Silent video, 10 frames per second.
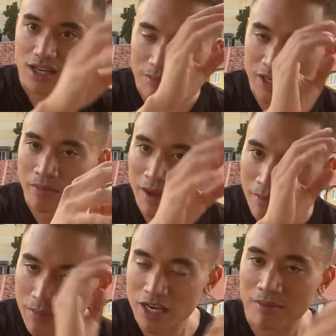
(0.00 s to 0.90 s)
that
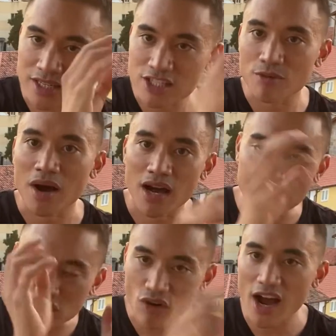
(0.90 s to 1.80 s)
might be coming into your mind,
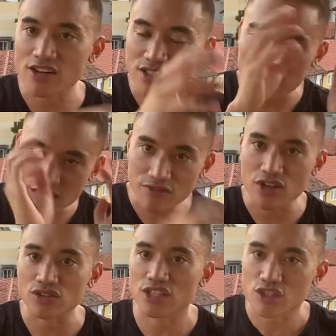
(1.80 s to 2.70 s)
the trials and the
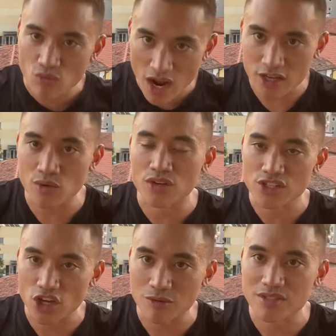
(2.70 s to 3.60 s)
difficulties surrounding you and your
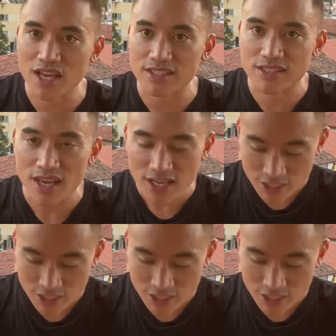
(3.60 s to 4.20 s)
circumstances,